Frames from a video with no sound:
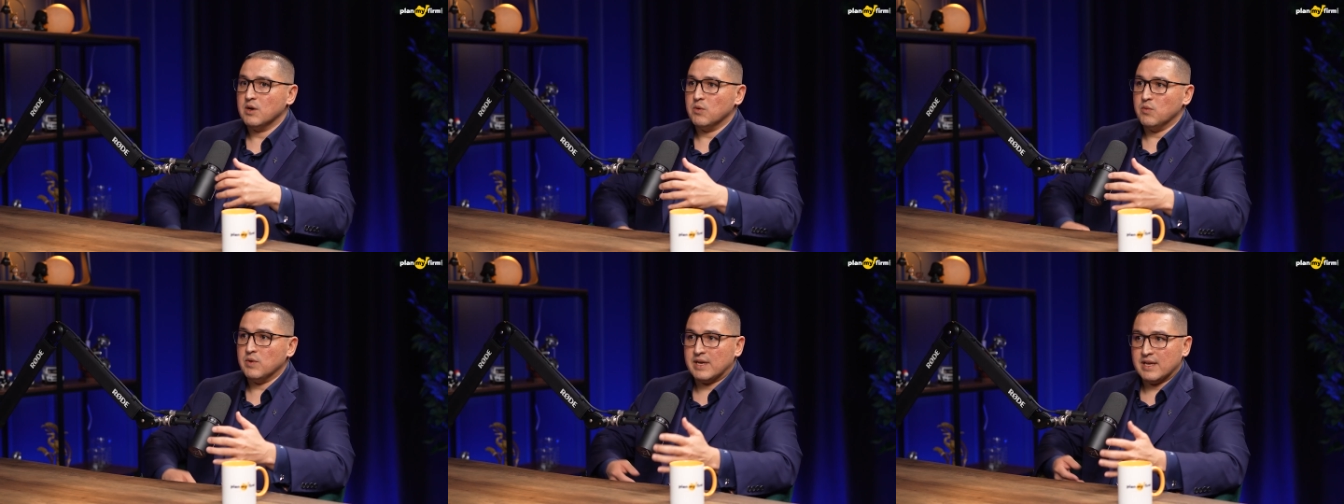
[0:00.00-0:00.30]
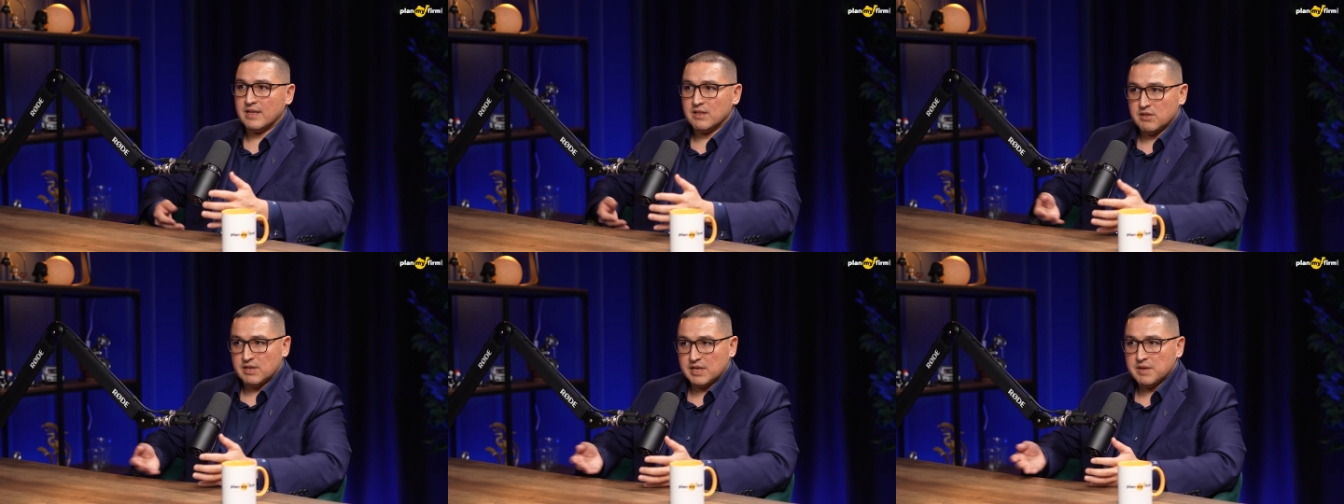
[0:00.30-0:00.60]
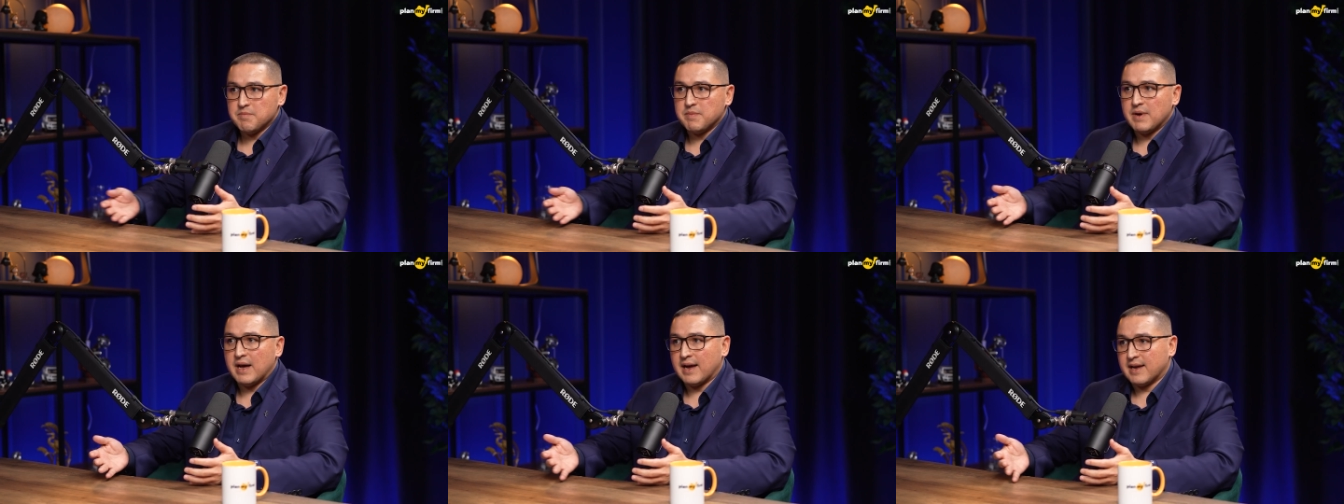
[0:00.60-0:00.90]
We can
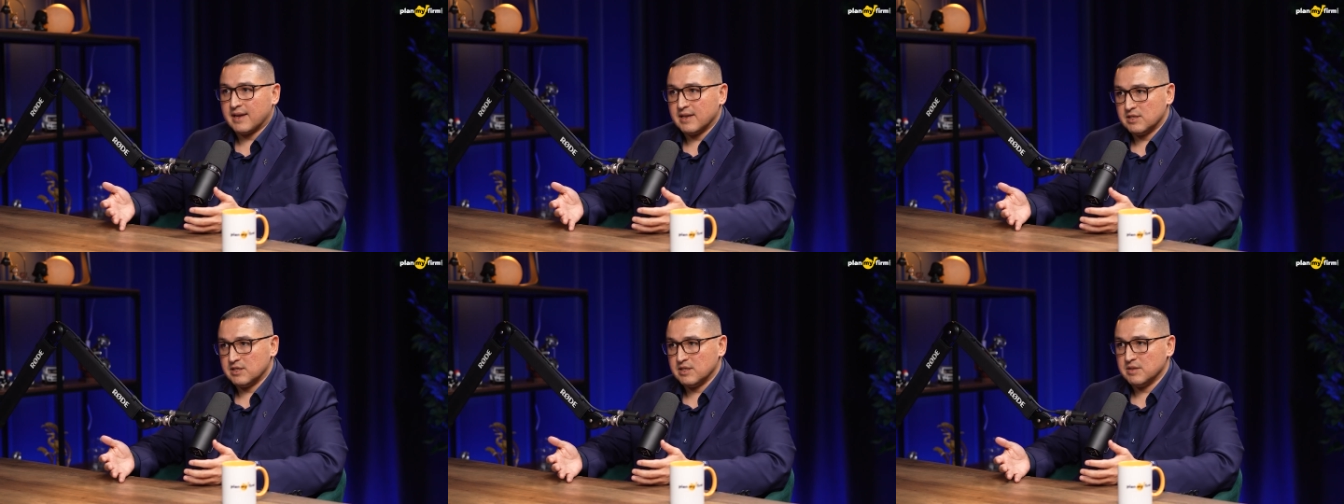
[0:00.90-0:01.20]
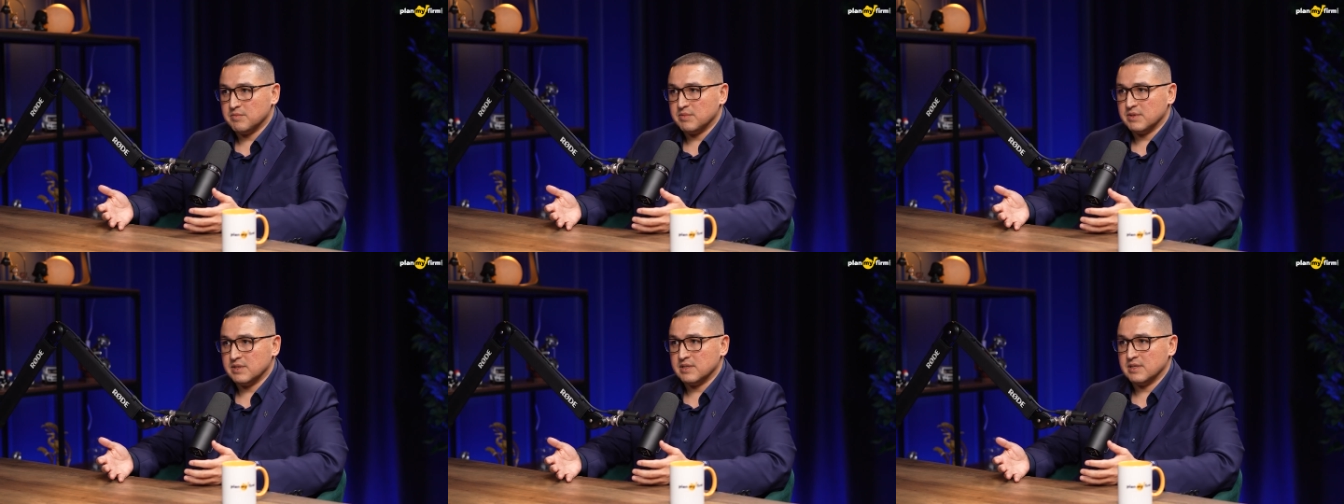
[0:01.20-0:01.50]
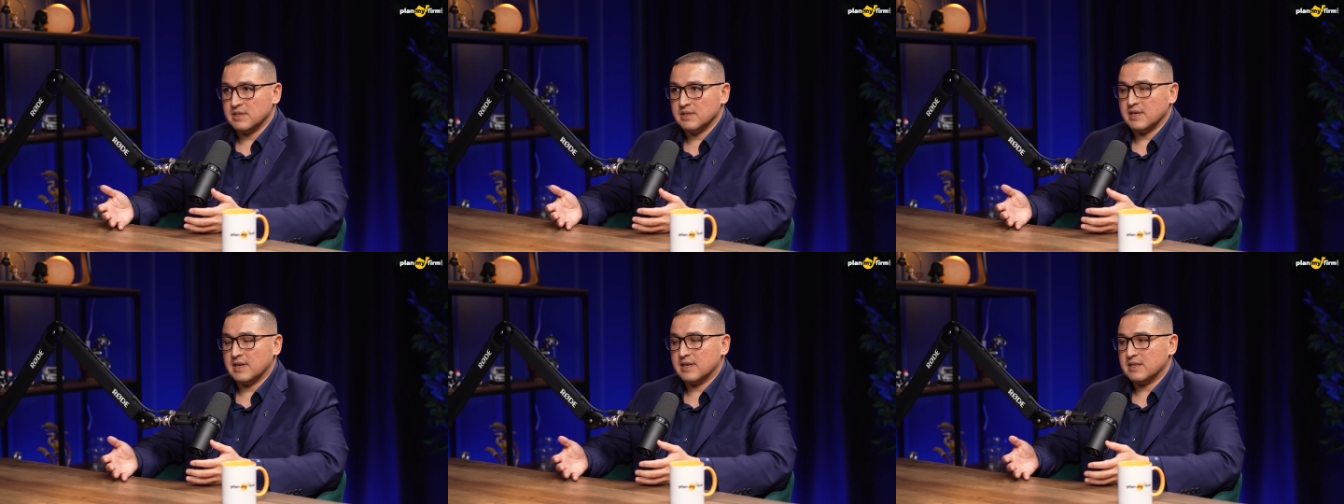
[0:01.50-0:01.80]
repackage the
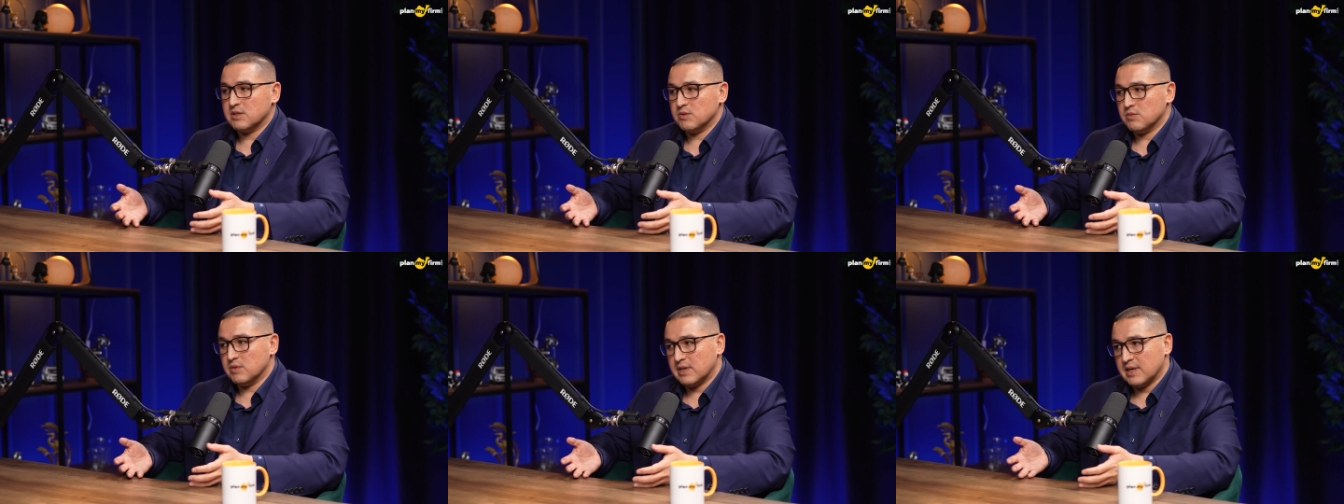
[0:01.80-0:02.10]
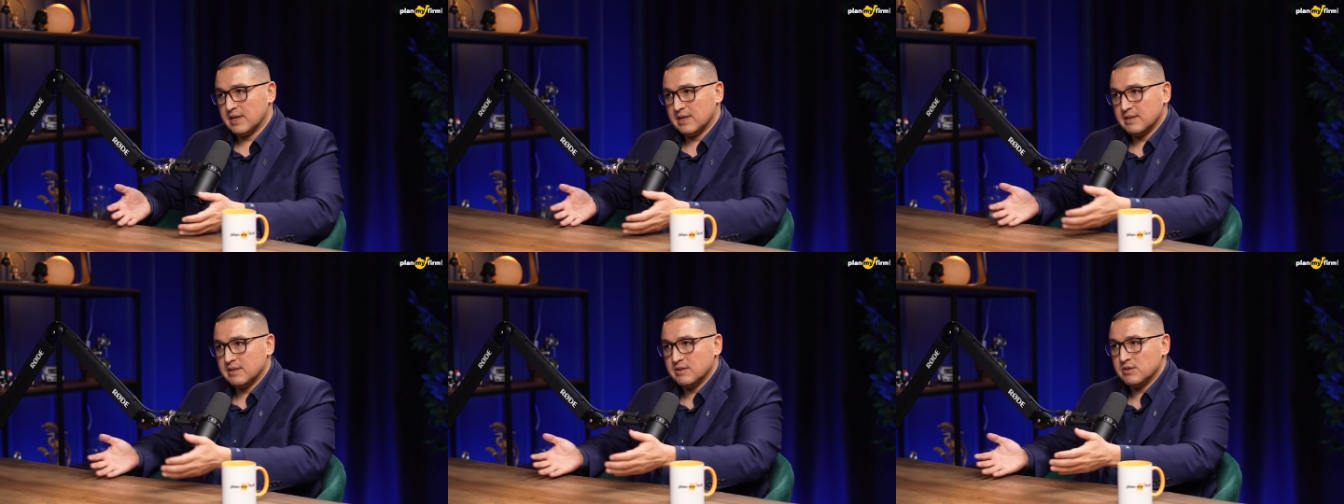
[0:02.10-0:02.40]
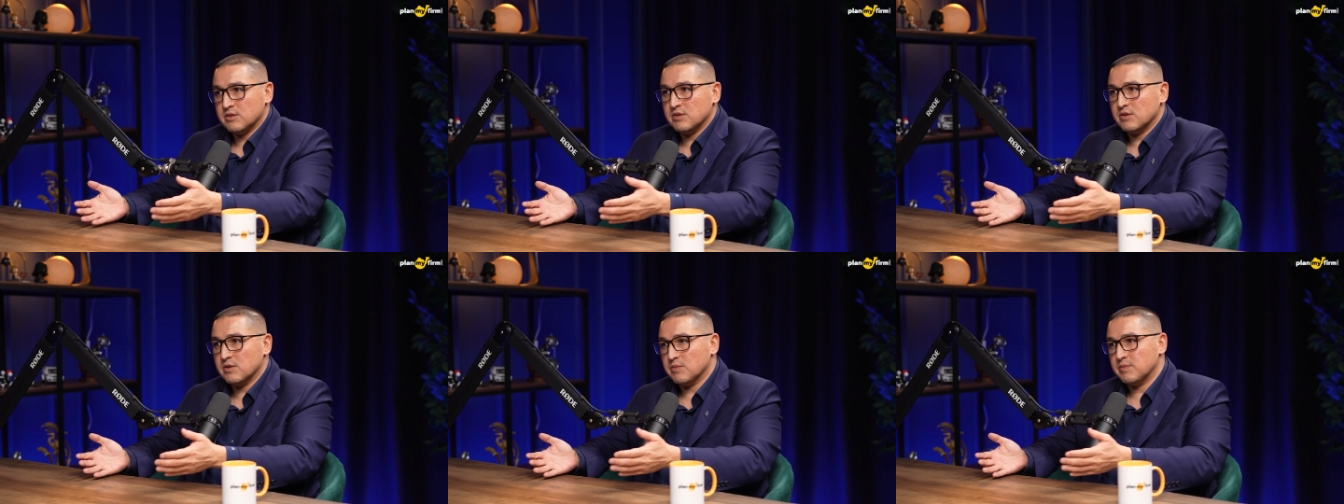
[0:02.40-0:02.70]
presentation. We
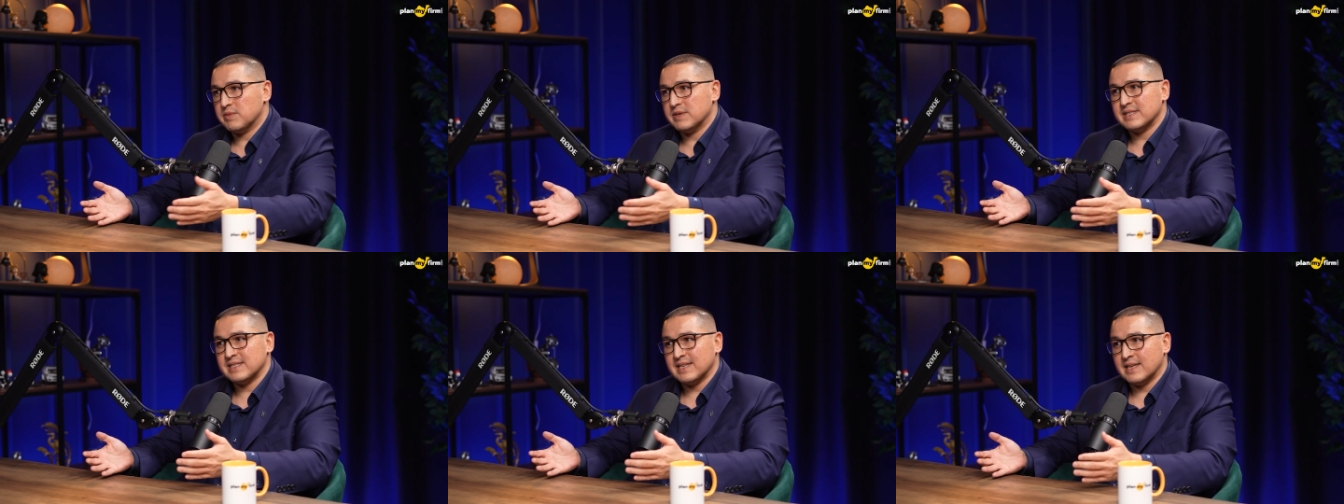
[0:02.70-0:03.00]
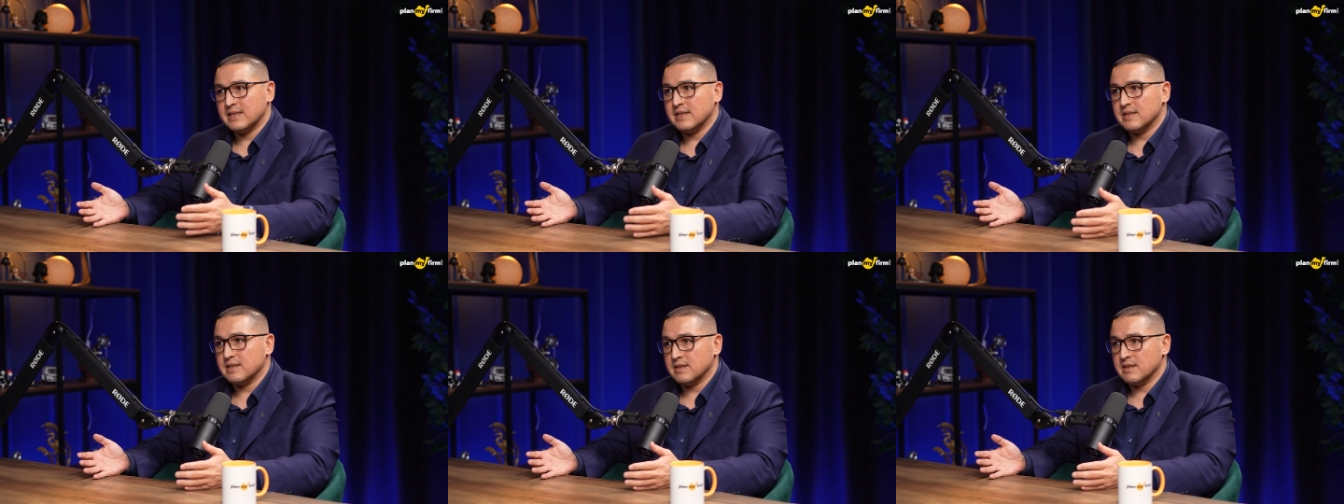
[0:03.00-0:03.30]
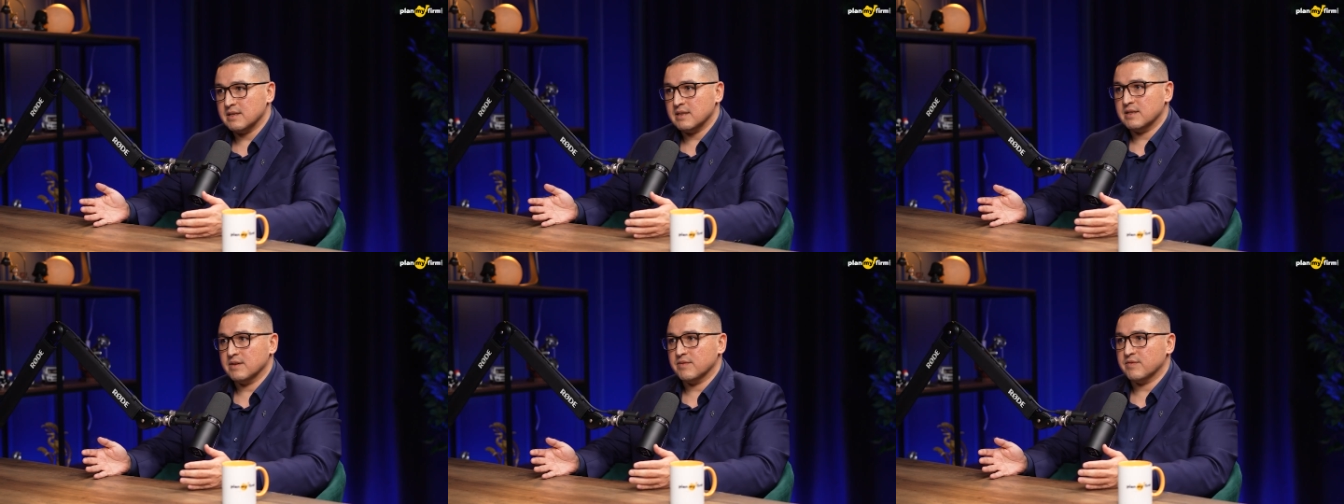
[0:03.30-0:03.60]
can, present it
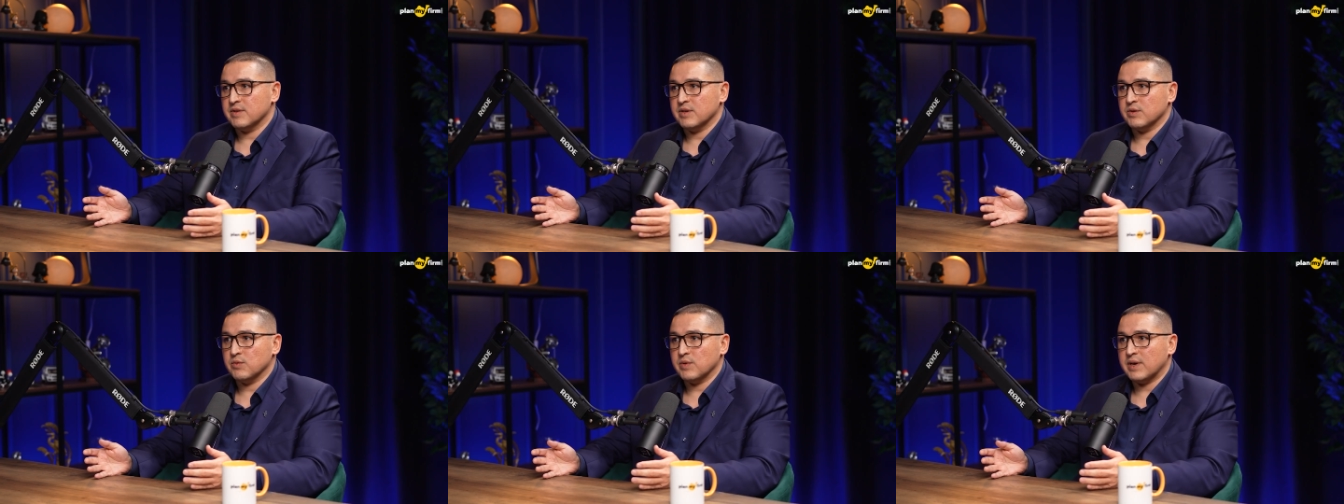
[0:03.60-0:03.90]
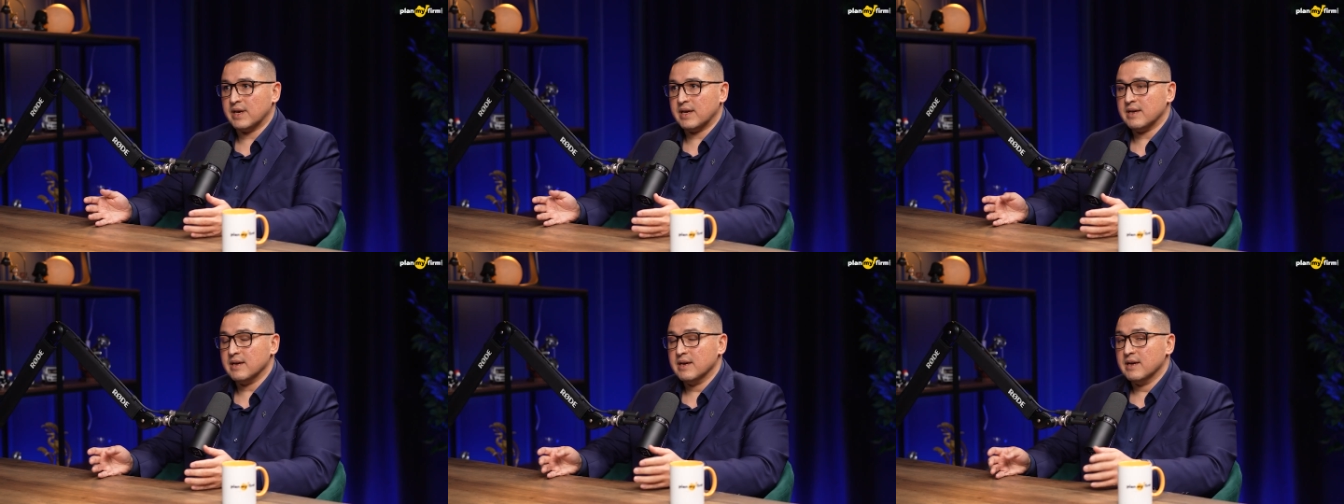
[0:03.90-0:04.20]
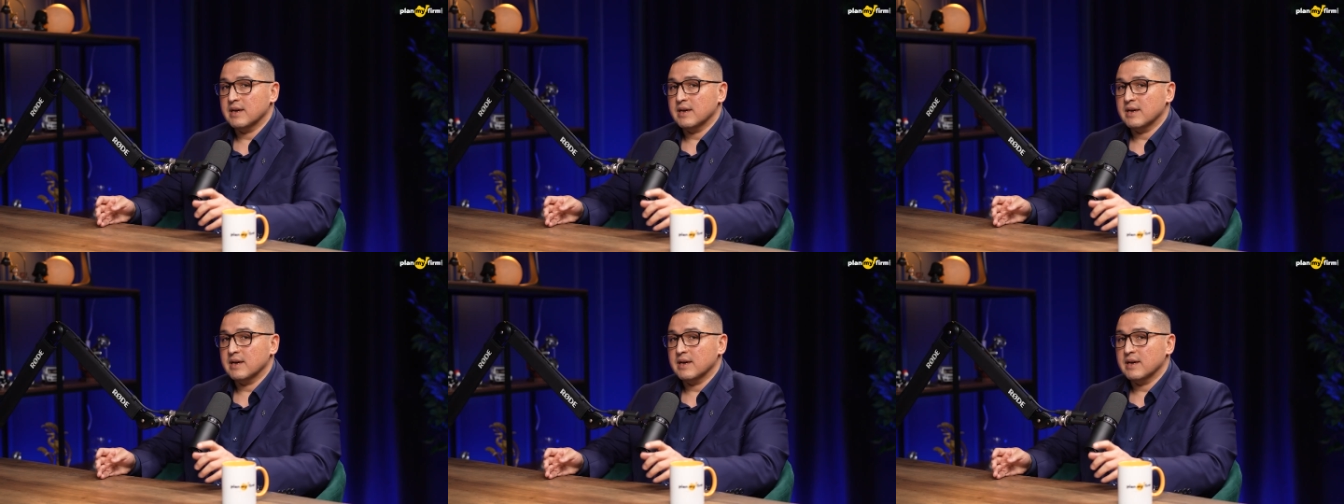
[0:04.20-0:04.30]
in a different way.